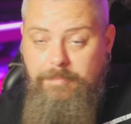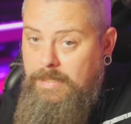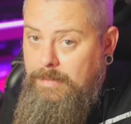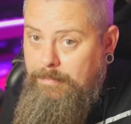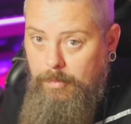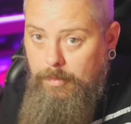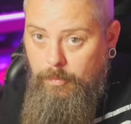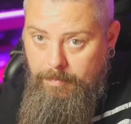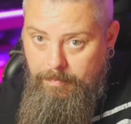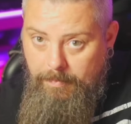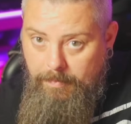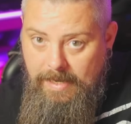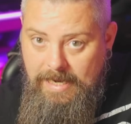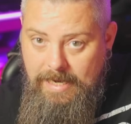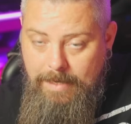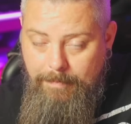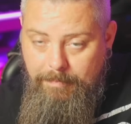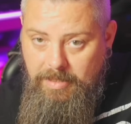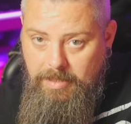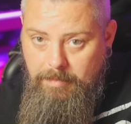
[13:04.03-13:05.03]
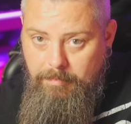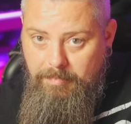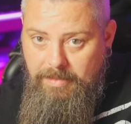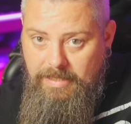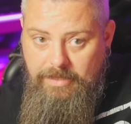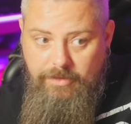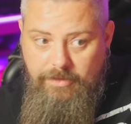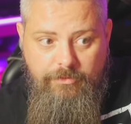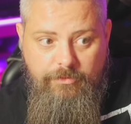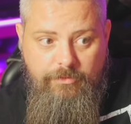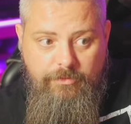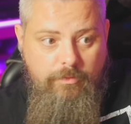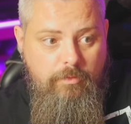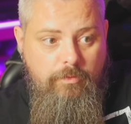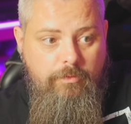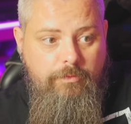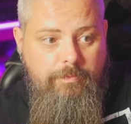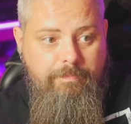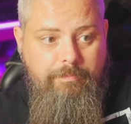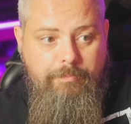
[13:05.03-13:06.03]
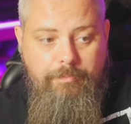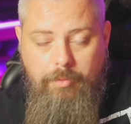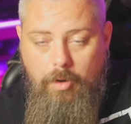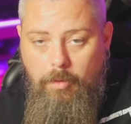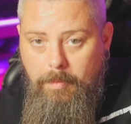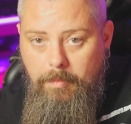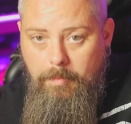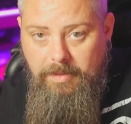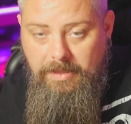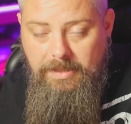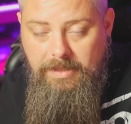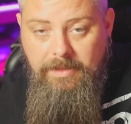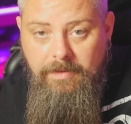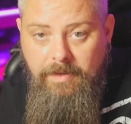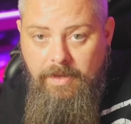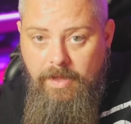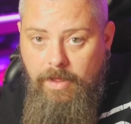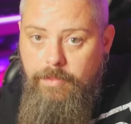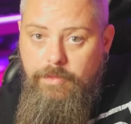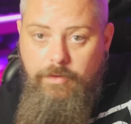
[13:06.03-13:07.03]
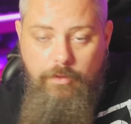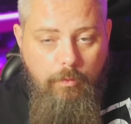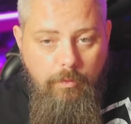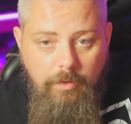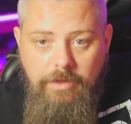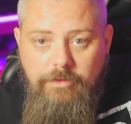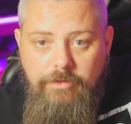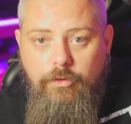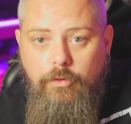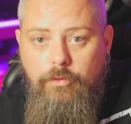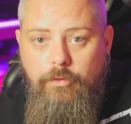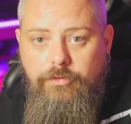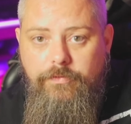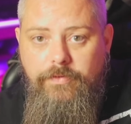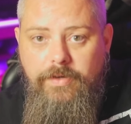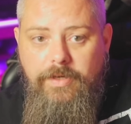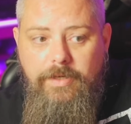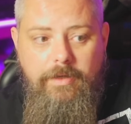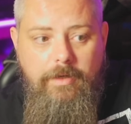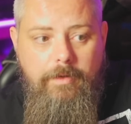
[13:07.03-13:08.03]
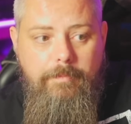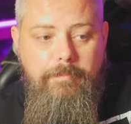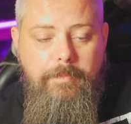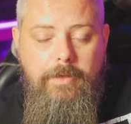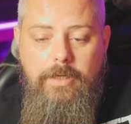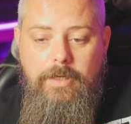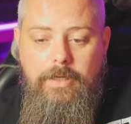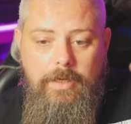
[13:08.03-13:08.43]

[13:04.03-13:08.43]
people with Airbnbs who's probably their only source of income,